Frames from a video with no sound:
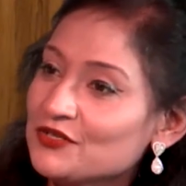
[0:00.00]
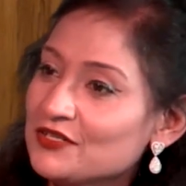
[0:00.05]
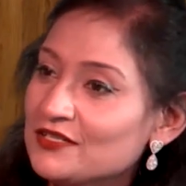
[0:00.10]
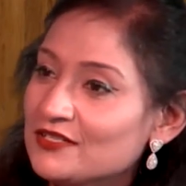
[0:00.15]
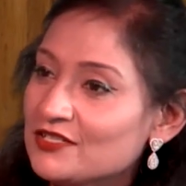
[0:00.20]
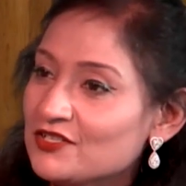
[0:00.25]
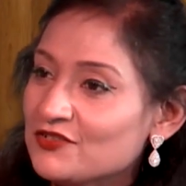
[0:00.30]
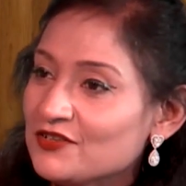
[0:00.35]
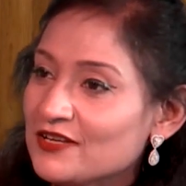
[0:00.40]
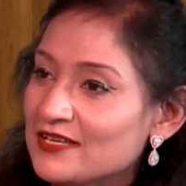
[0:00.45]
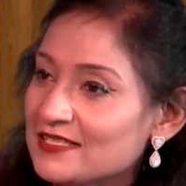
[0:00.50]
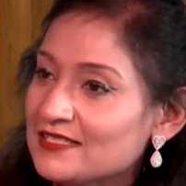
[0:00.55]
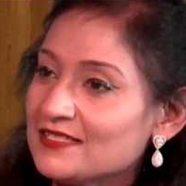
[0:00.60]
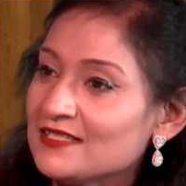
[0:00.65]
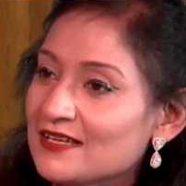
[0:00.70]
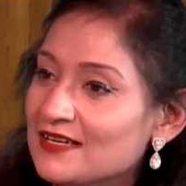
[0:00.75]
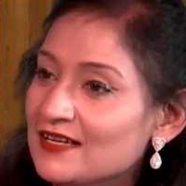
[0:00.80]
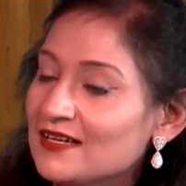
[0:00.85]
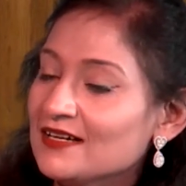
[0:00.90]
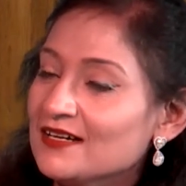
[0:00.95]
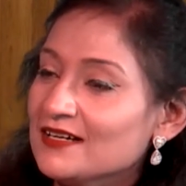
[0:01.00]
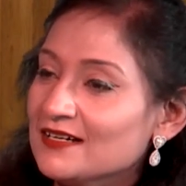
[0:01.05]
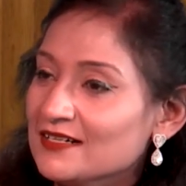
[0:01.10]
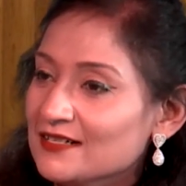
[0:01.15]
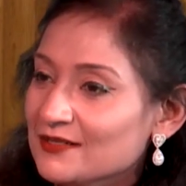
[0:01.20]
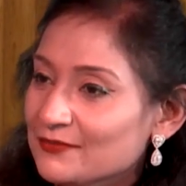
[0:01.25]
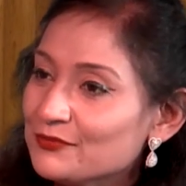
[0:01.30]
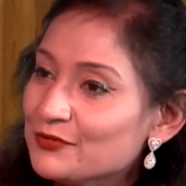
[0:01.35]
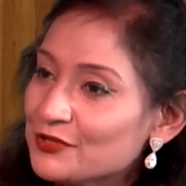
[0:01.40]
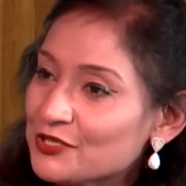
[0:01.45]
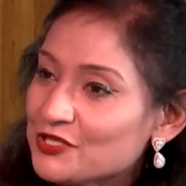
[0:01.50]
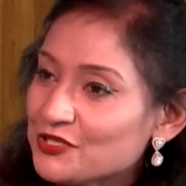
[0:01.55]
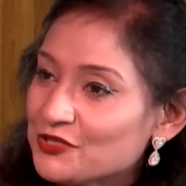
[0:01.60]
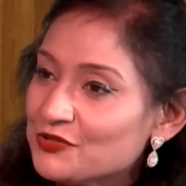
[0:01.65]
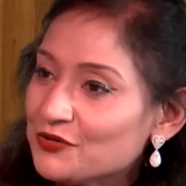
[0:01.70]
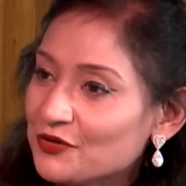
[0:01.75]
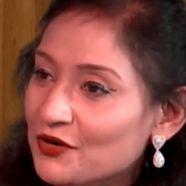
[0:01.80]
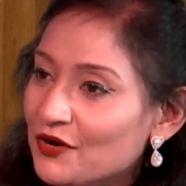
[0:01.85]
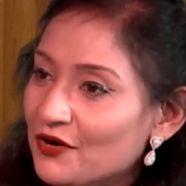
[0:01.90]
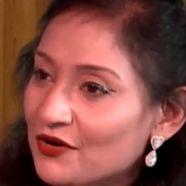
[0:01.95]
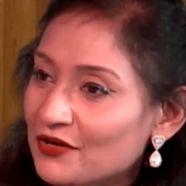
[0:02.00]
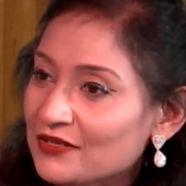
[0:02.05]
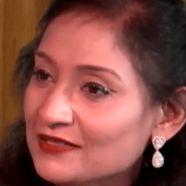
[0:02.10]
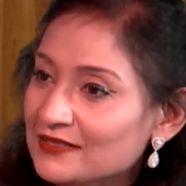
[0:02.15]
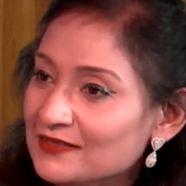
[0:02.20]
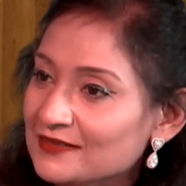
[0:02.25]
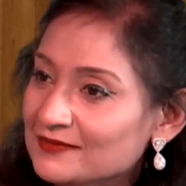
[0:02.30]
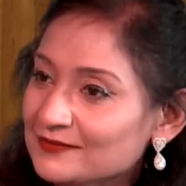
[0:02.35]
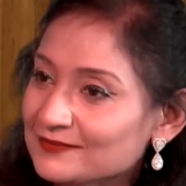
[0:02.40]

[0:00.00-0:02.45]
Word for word: stress uh, push you on? Yes,